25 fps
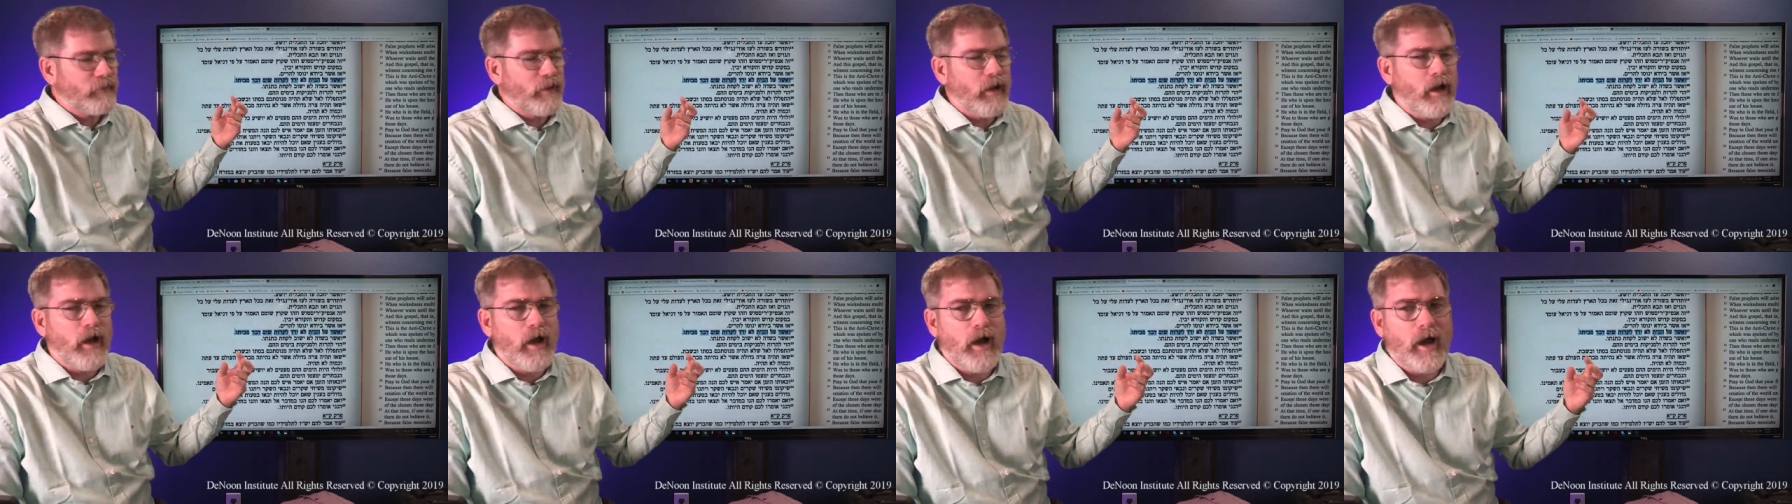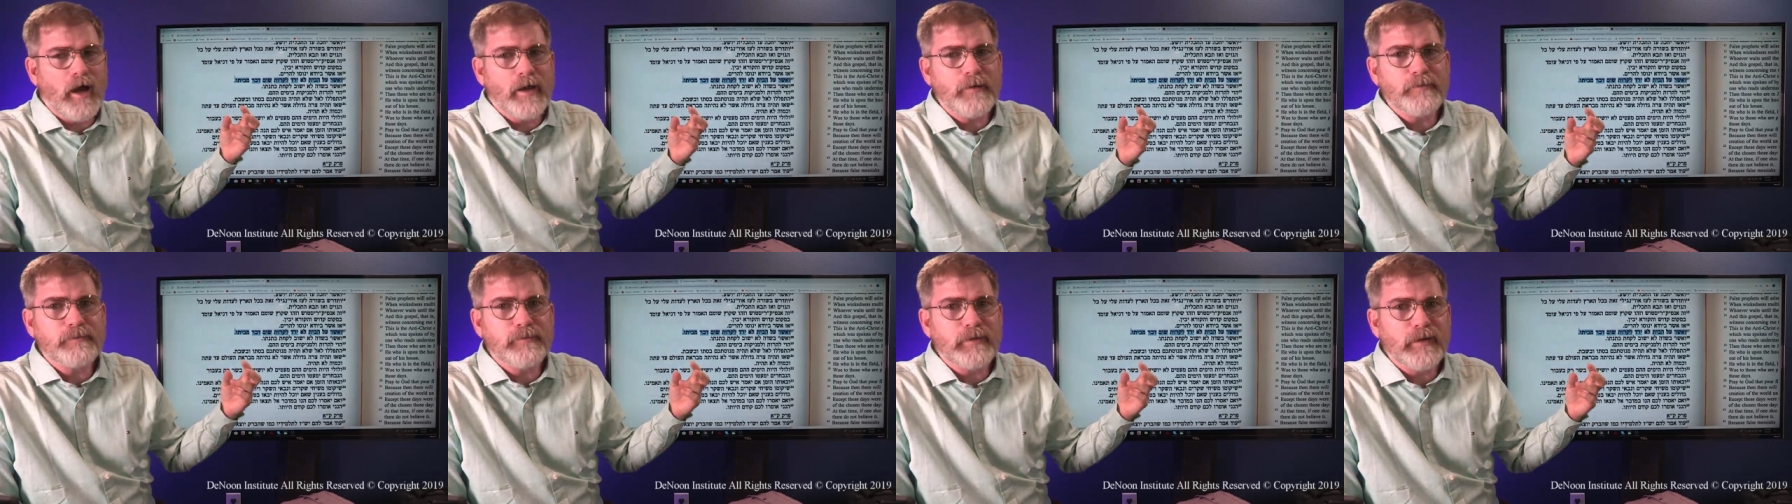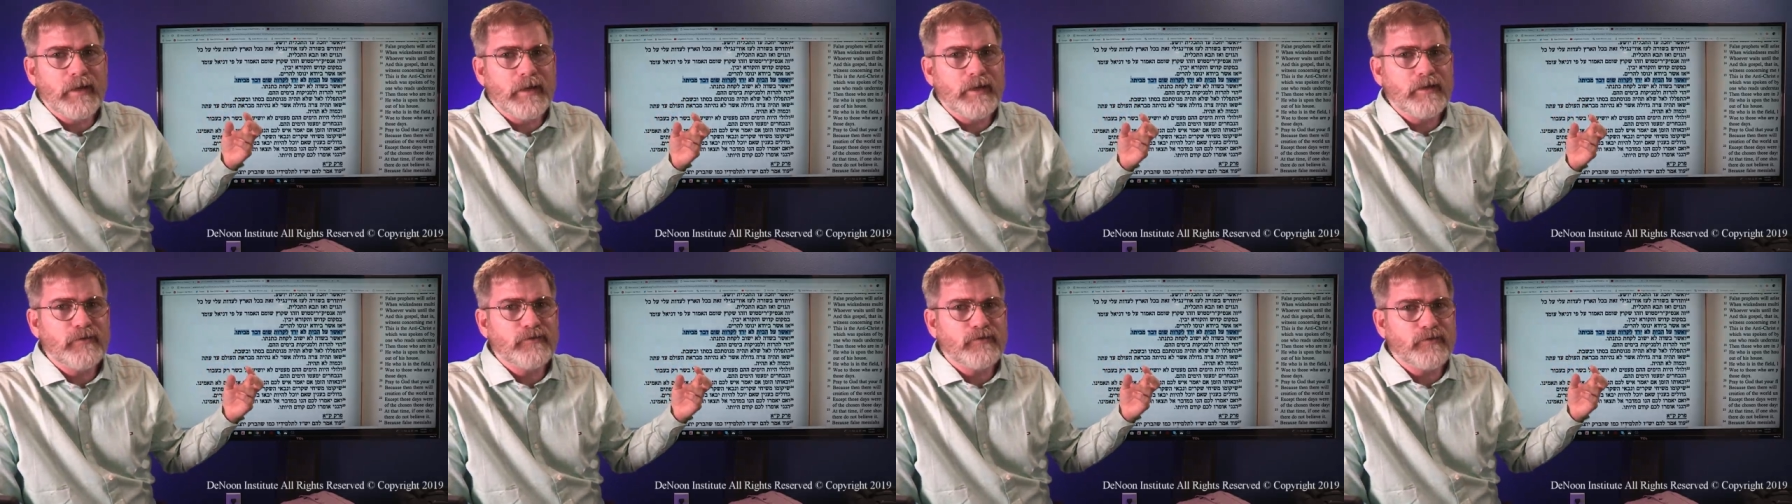an odd
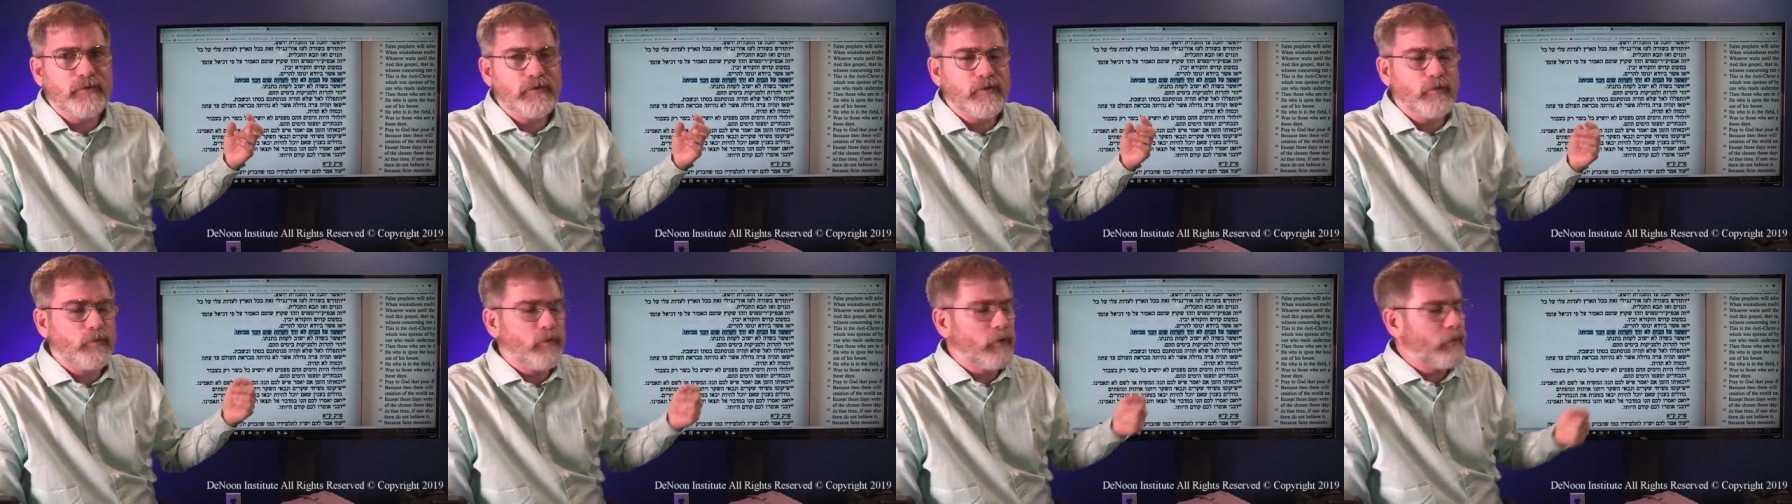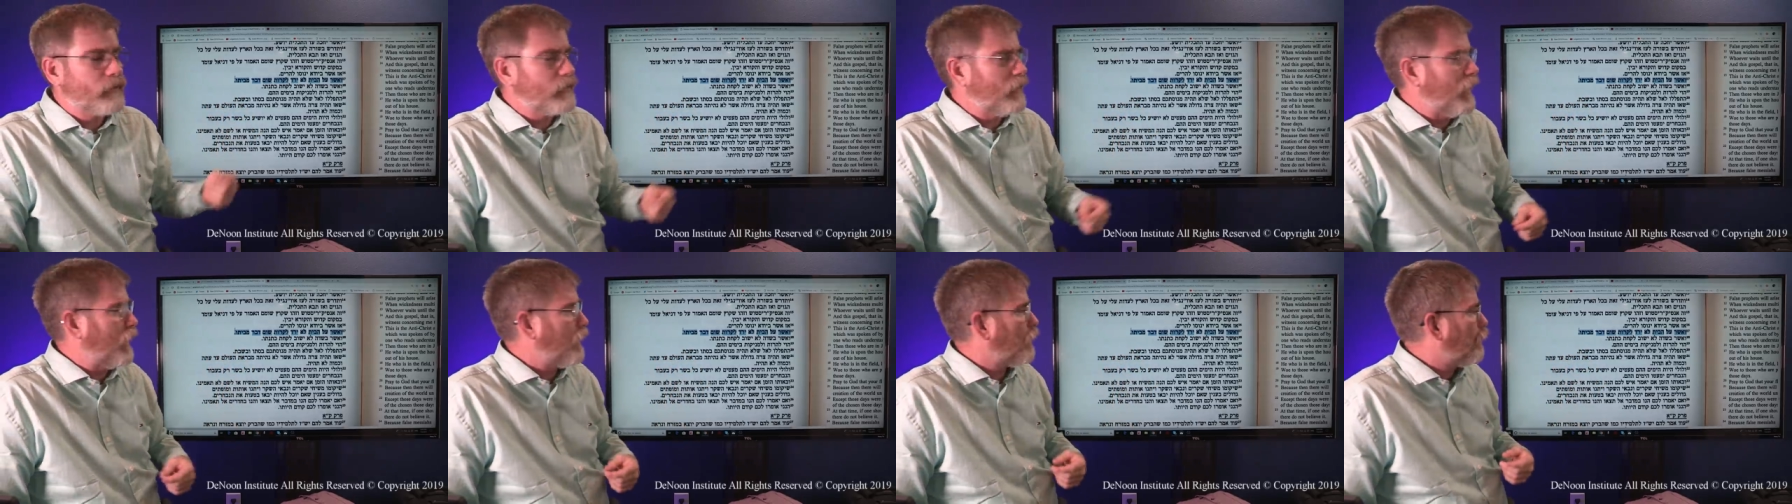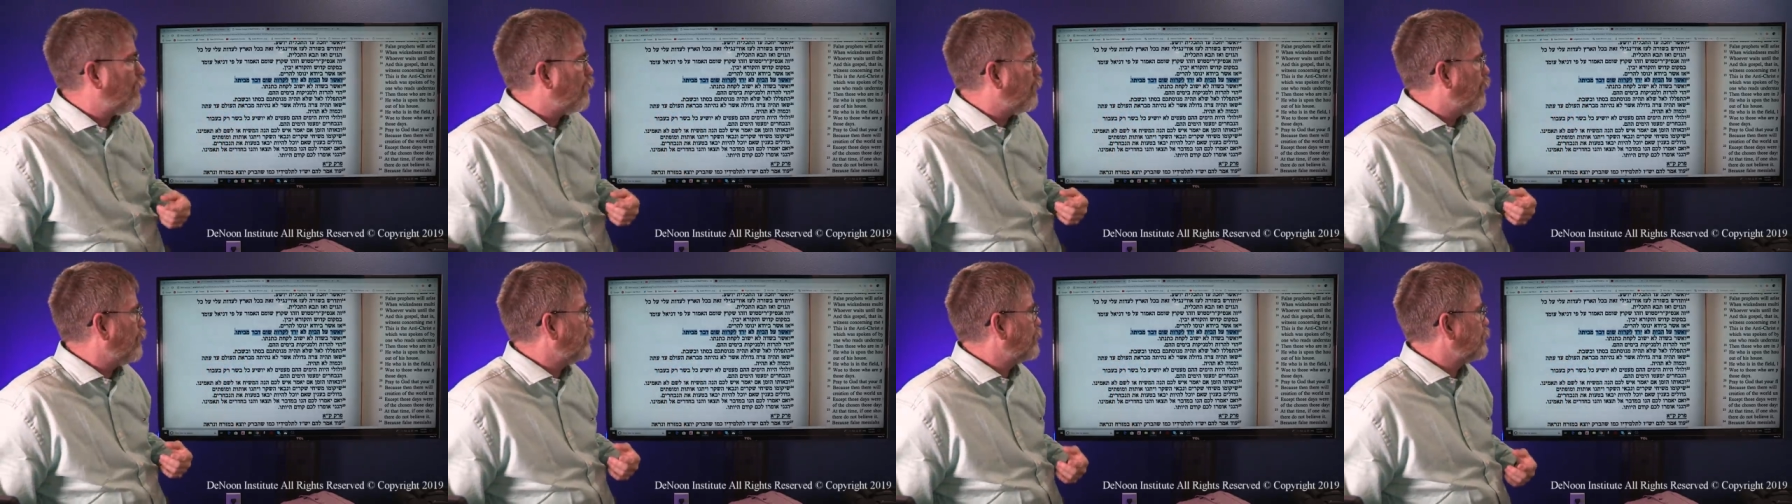place for the word
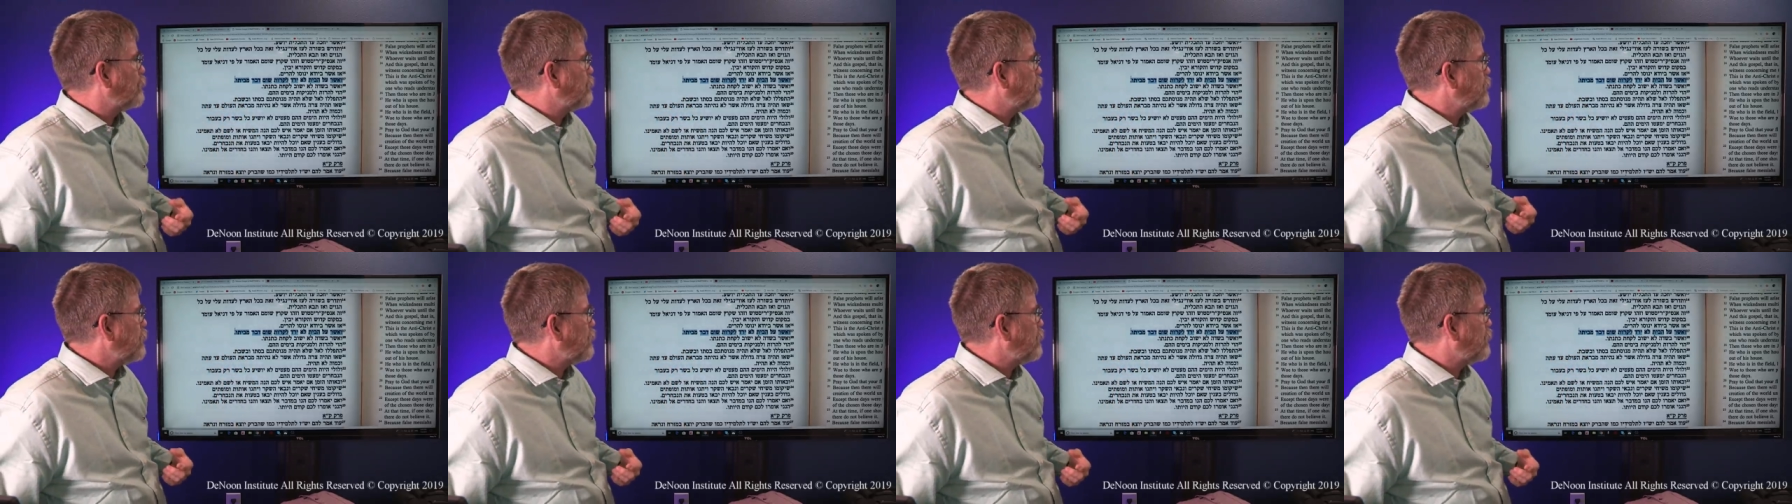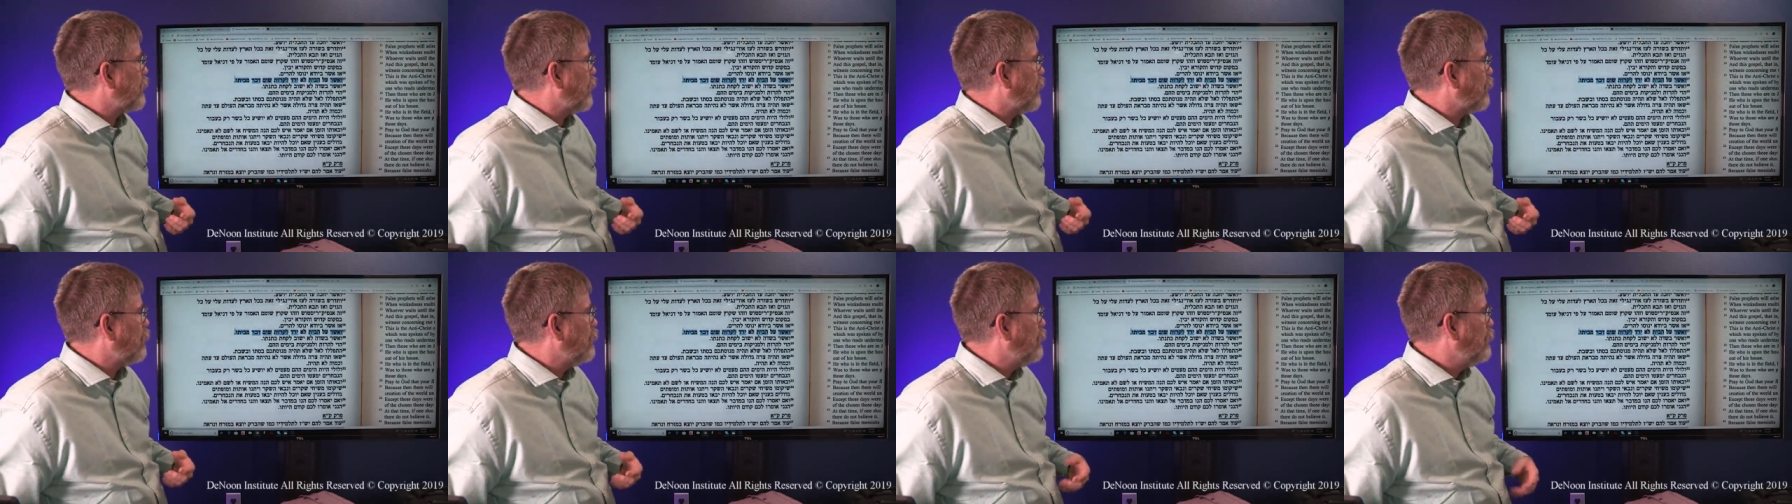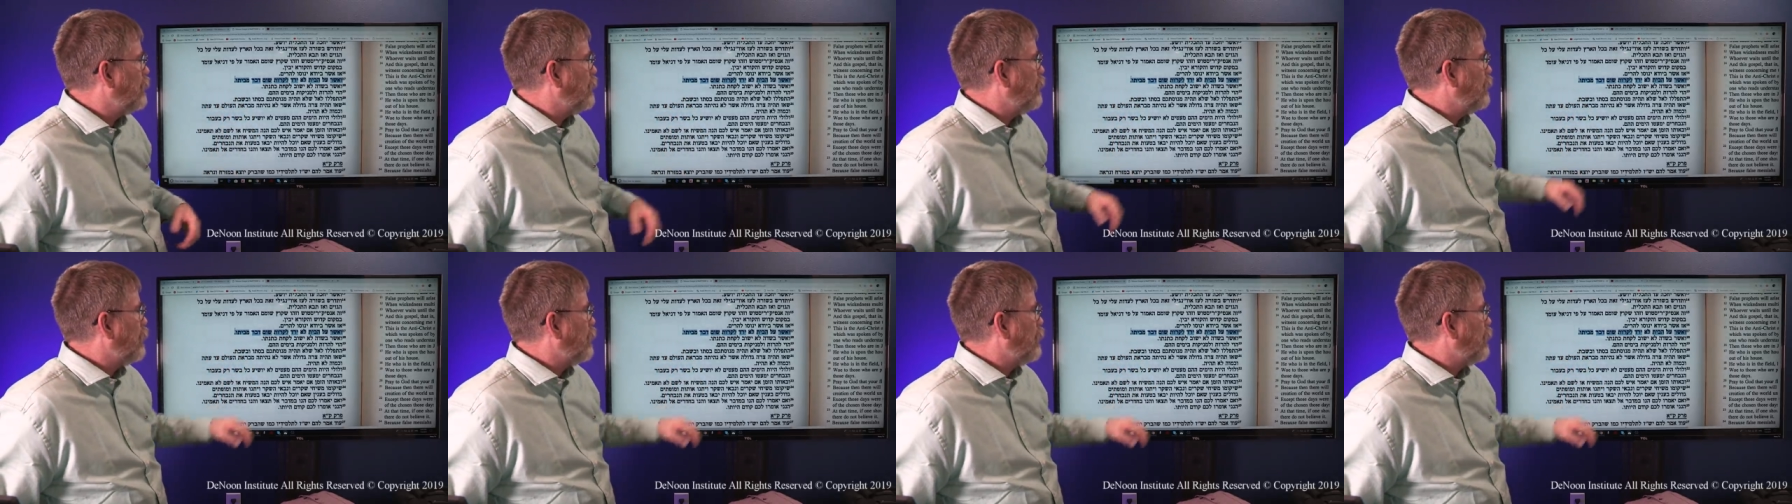lakrot to be there.